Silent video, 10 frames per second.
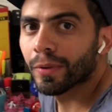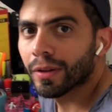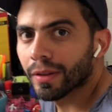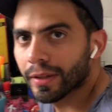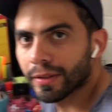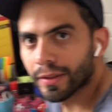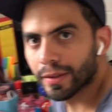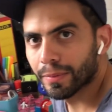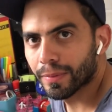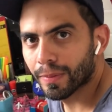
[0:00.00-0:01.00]
where I'll end
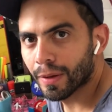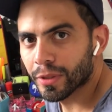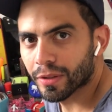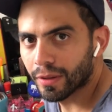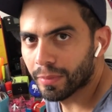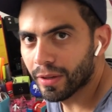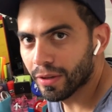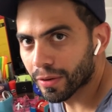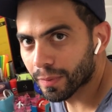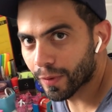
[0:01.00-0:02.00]
up. I'm just gonna be in
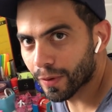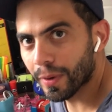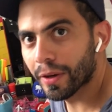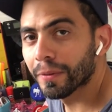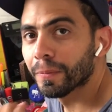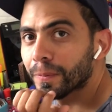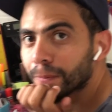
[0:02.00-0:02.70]
Europe for a while.